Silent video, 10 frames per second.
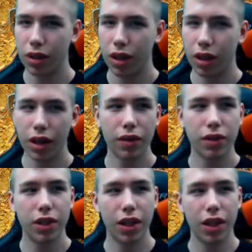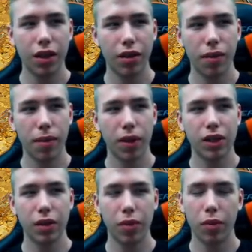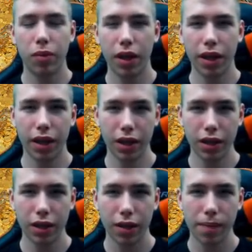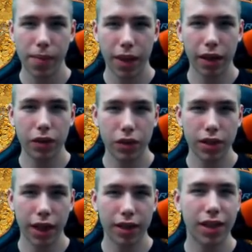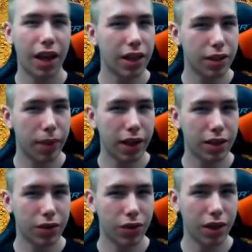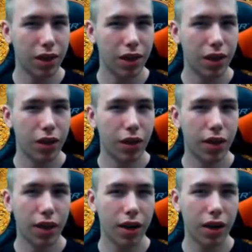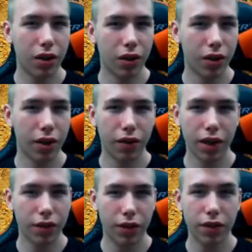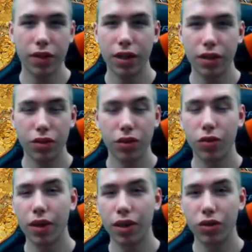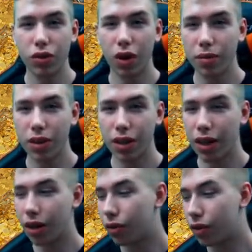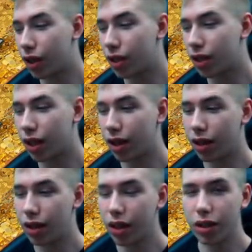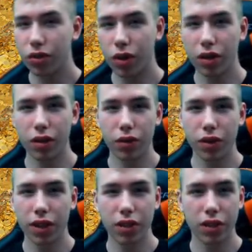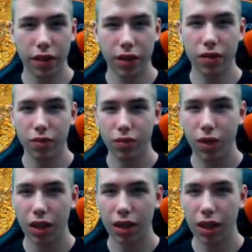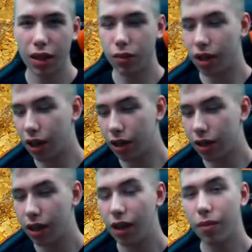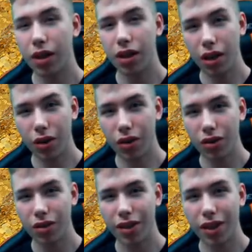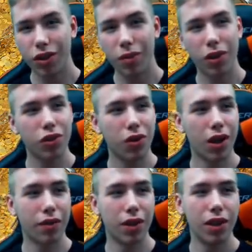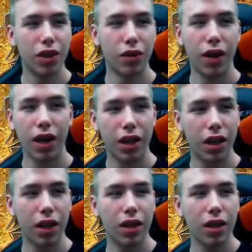Like, I've seen some people playing it. I have to say, it's unexpected, right? You think like, oh, they have like 15 to 22 drops, and then they go face, and then Reckle for 6 or 7. Yay, we're that. But no, it's actually more control-heavy. You have Hagatha,